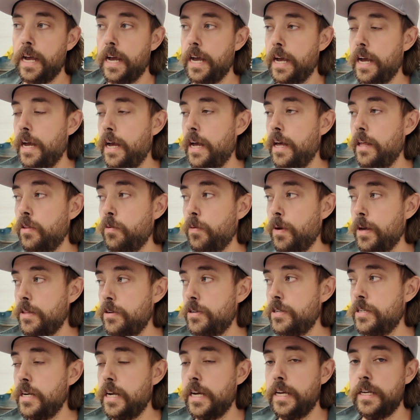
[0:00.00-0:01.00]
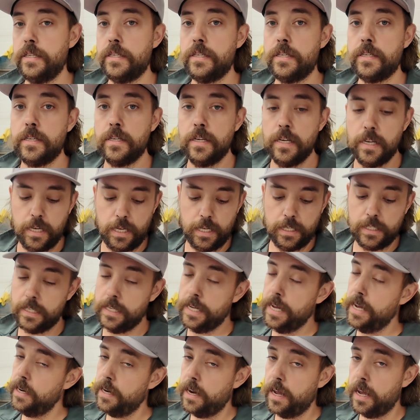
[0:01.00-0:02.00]
The weather's nice. It's
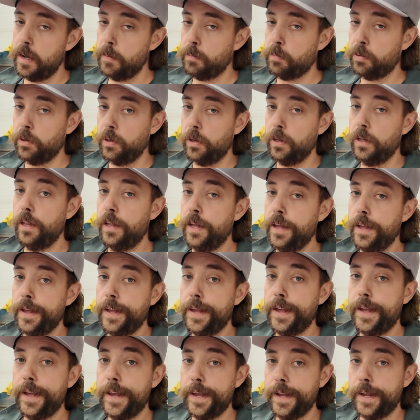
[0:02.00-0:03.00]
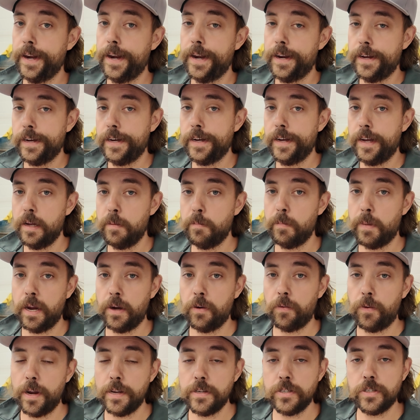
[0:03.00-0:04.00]
the end of April, and my
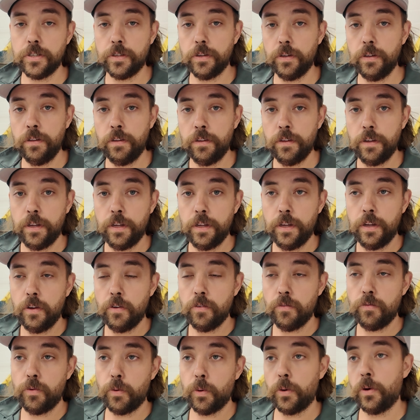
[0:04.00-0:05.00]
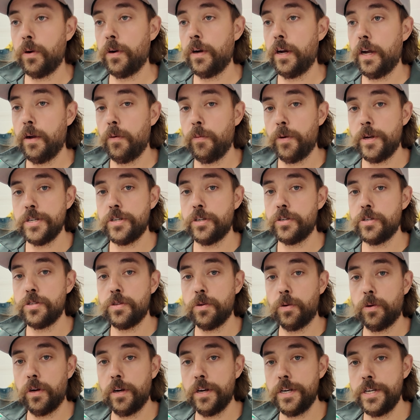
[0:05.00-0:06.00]
rental for winter
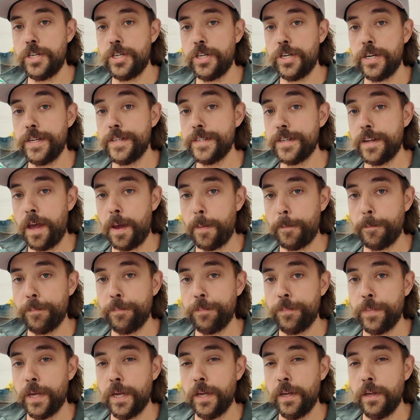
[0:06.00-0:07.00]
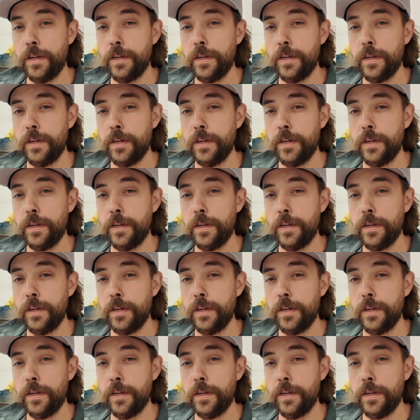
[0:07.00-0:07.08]
storage is up.